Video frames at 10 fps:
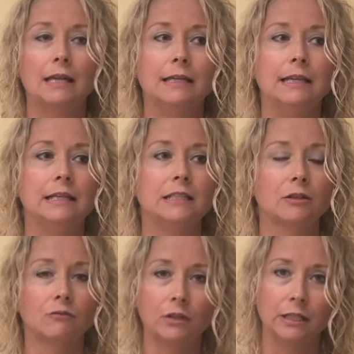need
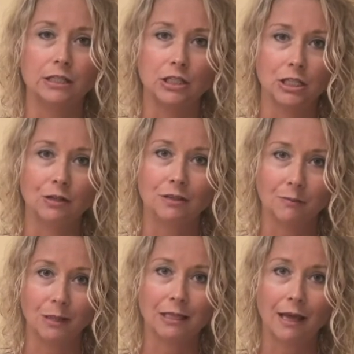to really shoot to
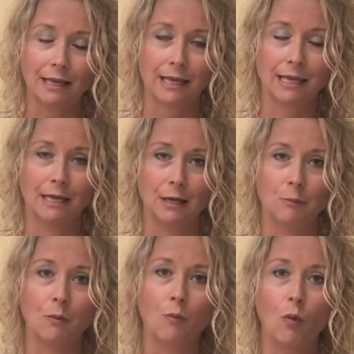be like
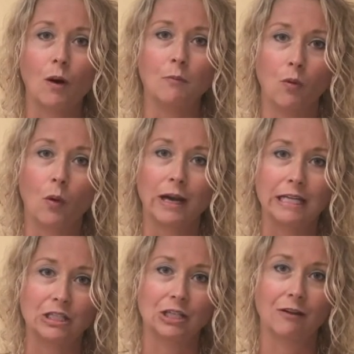him more and more
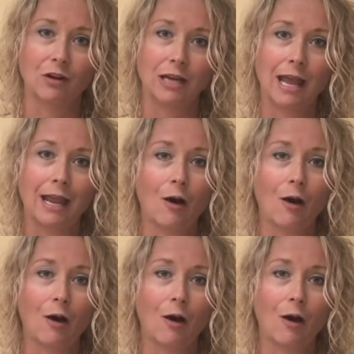each and every day.